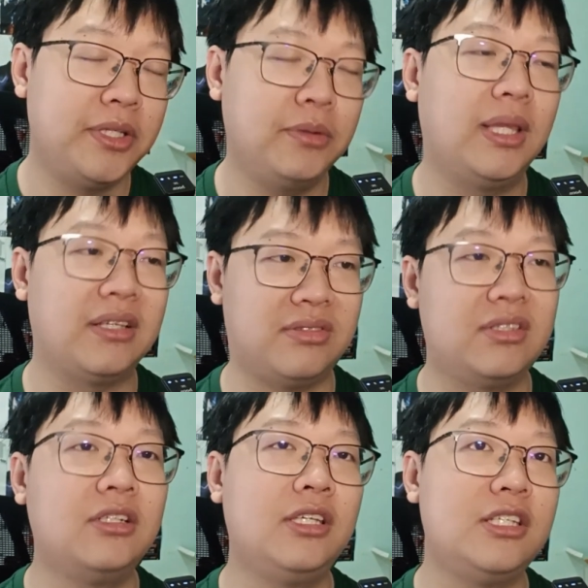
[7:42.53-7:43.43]

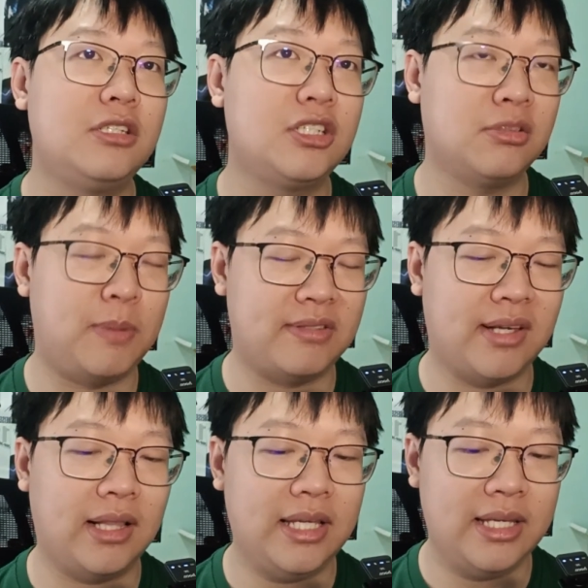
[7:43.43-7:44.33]
Luster, he just
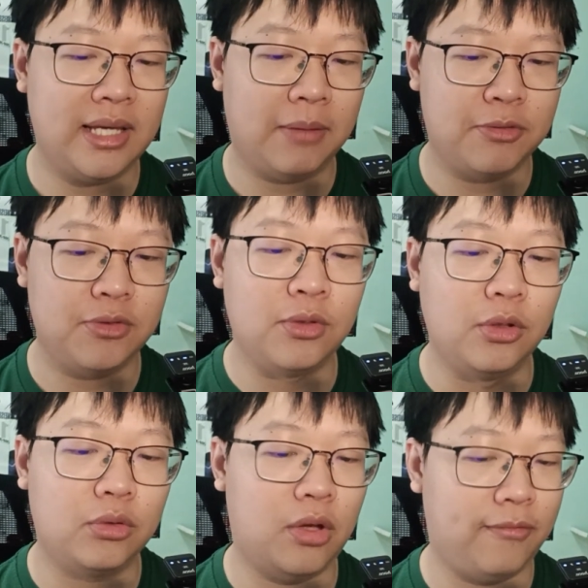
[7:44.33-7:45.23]
basically helps you to
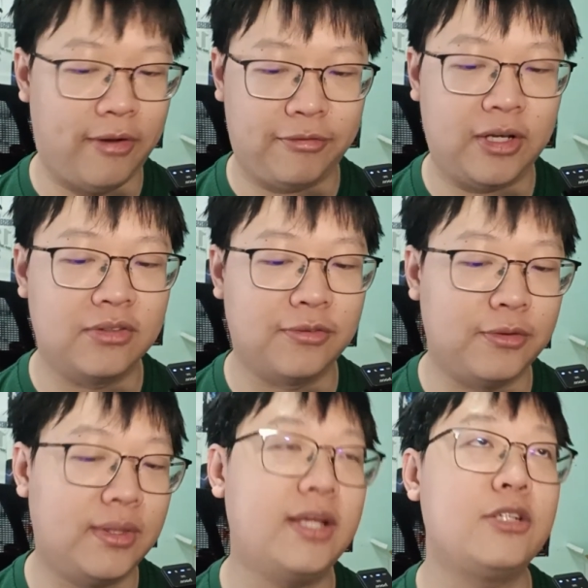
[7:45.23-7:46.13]
look top 5 cards of
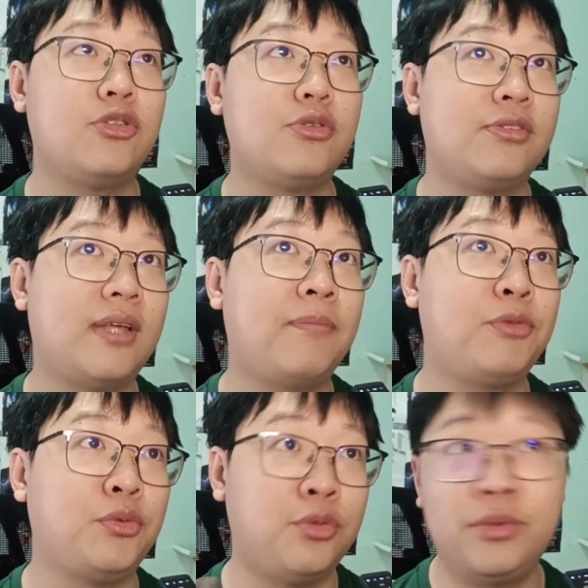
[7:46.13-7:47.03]
your deck, choose up
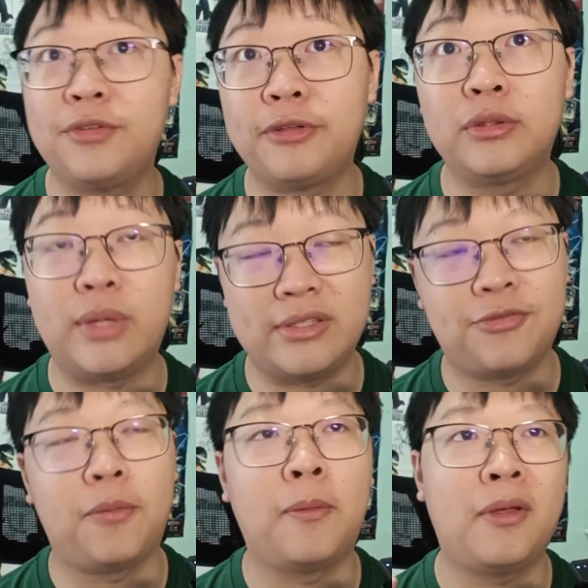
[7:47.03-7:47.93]
to 2 different grades
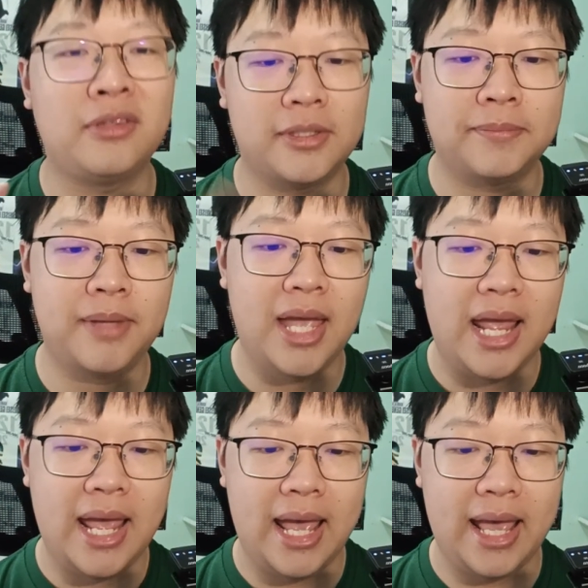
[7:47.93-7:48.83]
from among them,
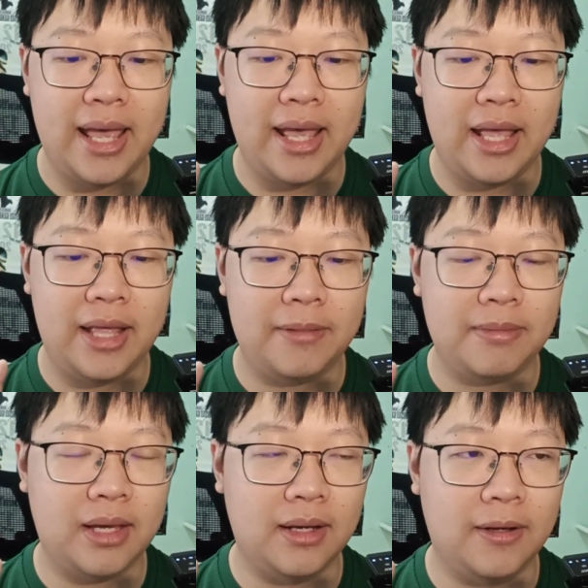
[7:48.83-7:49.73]

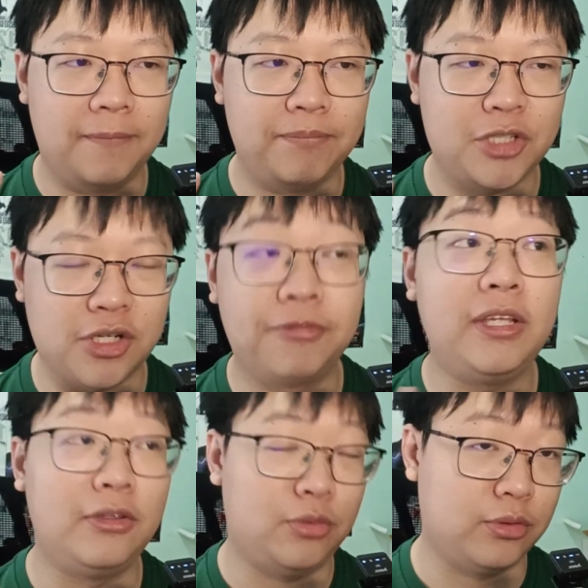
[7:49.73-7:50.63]
and shove
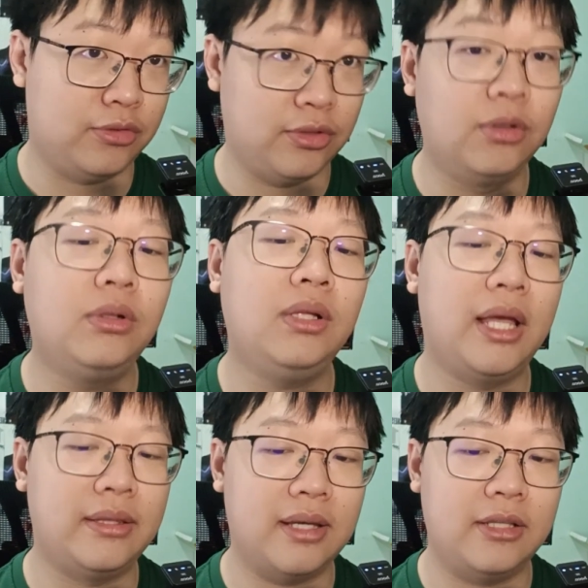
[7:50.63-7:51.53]
it into your soul,
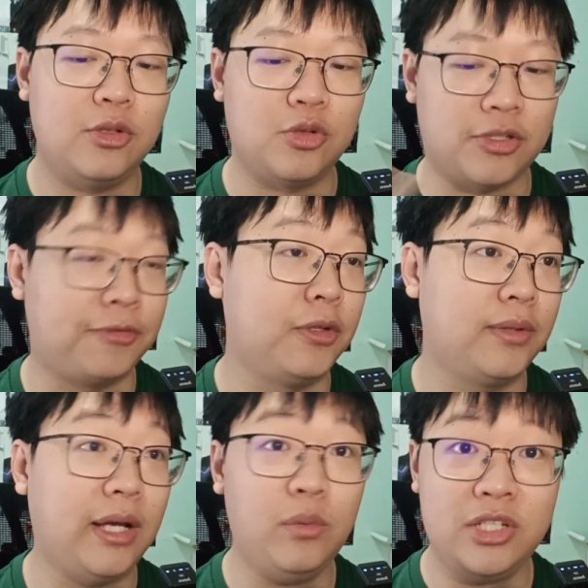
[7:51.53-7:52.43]
and then you shuffle your
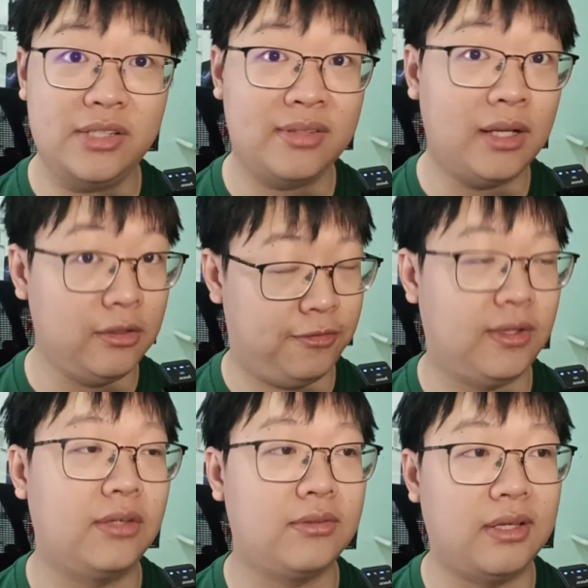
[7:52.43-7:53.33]
deck, which is kind of
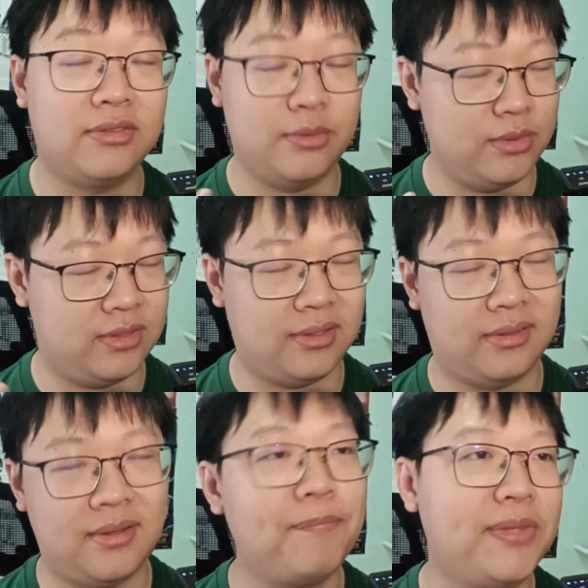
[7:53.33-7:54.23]
nice, right? So
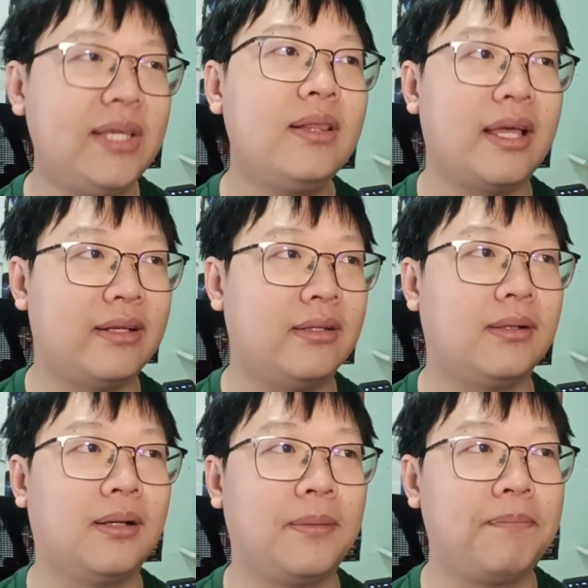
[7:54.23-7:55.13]
it's something like
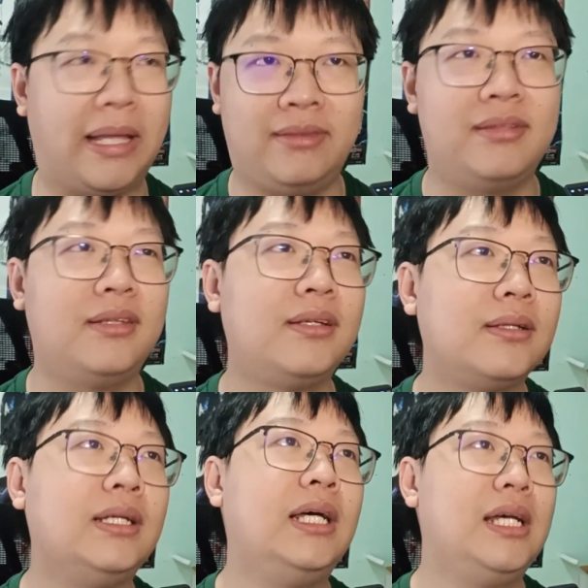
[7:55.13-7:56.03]

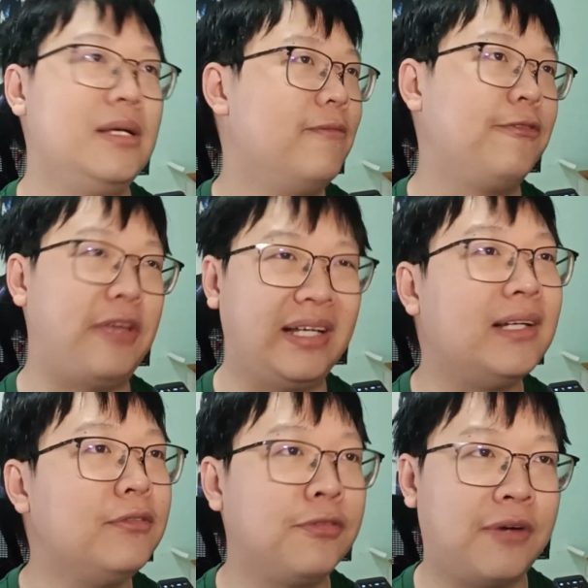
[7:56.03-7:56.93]
better
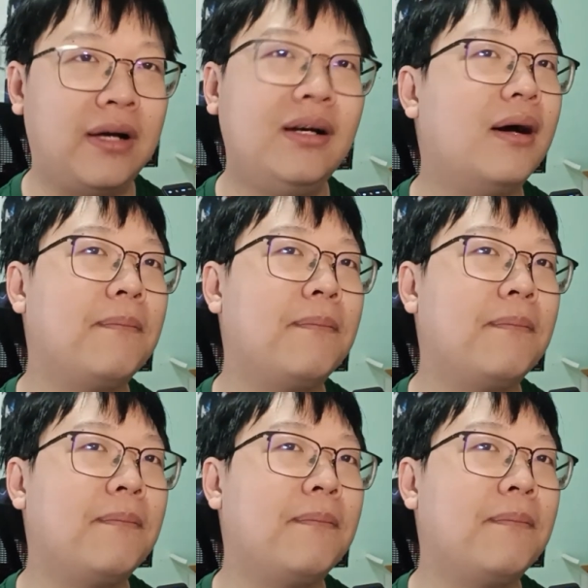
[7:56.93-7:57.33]
Vacant Funk,